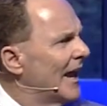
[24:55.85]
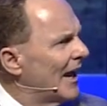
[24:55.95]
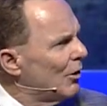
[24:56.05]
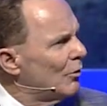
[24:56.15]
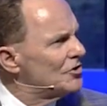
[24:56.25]

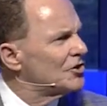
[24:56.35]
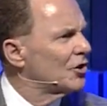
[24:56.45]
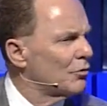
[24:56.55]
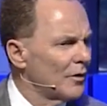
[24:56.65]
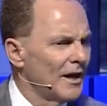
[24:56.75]
and I want you
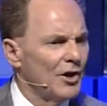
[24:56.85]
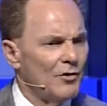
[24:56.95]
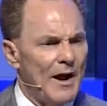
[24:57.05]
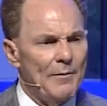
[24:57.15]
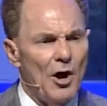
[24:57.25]
to really
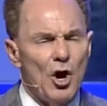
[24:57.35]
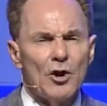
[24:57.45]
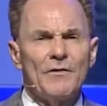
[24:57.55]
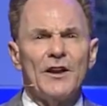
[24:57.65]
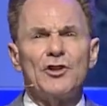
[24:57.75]
grab a hold
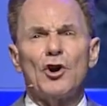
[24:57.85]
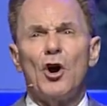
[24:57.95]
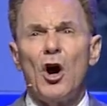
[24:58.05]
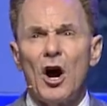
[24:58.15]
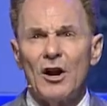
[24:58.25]
of it in your
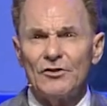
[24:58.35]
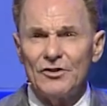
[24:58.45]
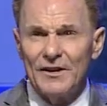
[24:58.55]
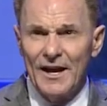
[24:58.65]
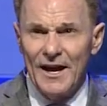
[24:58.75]
heart
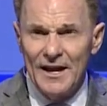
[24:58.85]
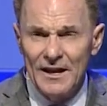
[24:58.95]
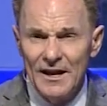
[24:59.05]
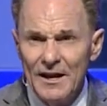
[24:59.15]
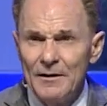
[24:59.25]
today.
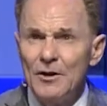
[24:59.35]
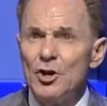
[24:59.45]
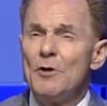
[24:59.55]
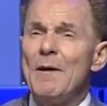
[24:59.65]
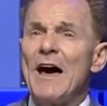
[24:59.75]

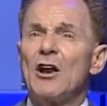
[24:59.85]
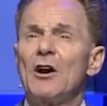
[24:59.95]
You might